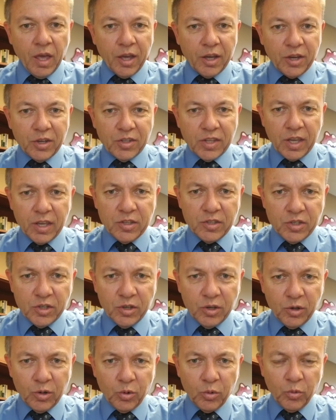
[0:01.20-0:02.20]
Good day to
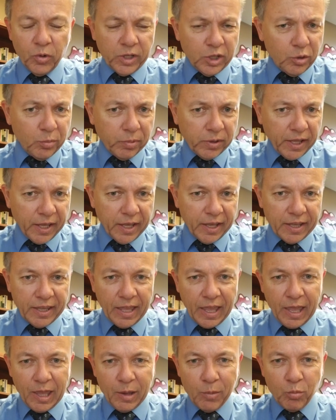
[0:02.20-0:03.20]
you. When you play a
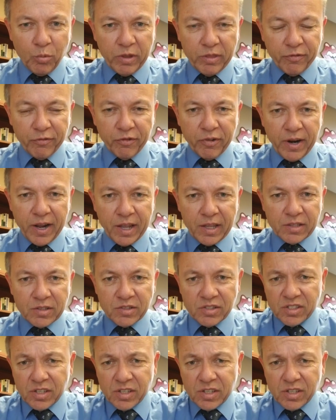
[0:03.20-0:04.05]
game with friends,